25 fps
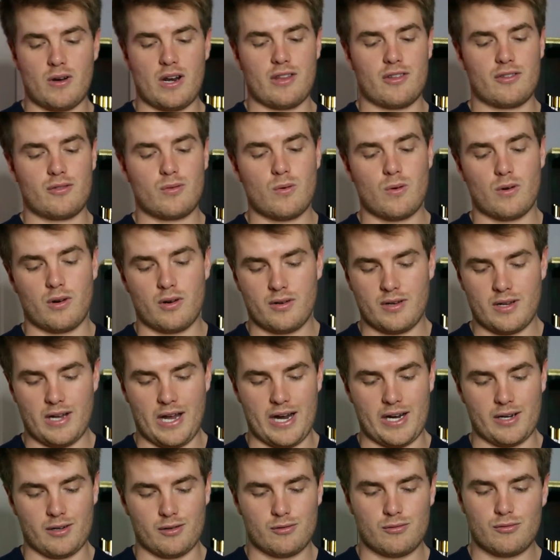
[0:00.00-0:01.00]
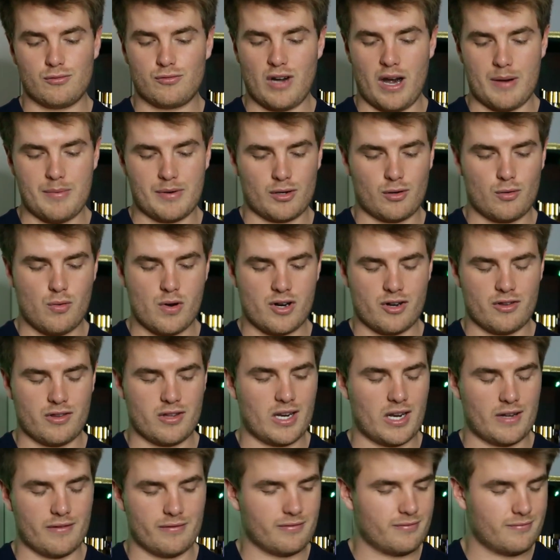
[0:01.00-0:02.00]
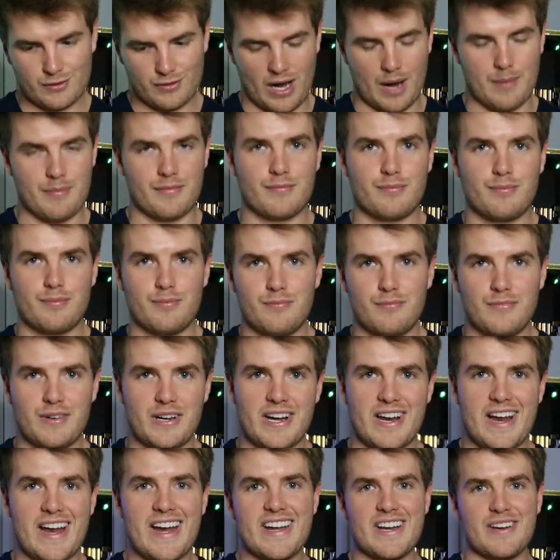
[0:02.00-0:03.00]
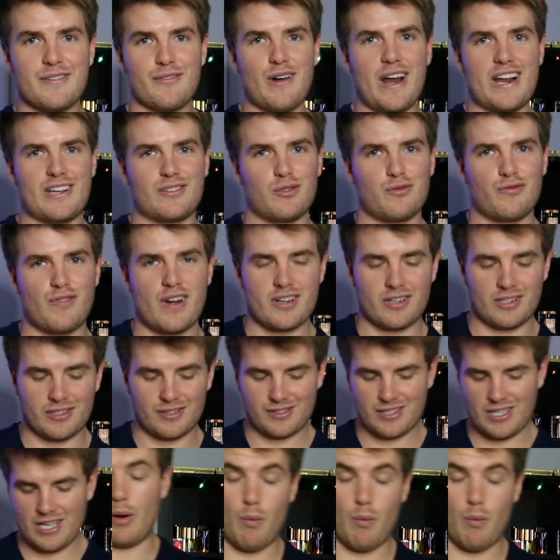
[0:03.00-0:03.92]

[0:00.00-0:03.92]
it at the store. I grabbed it quicker than I've grabbed any rack store fragrance.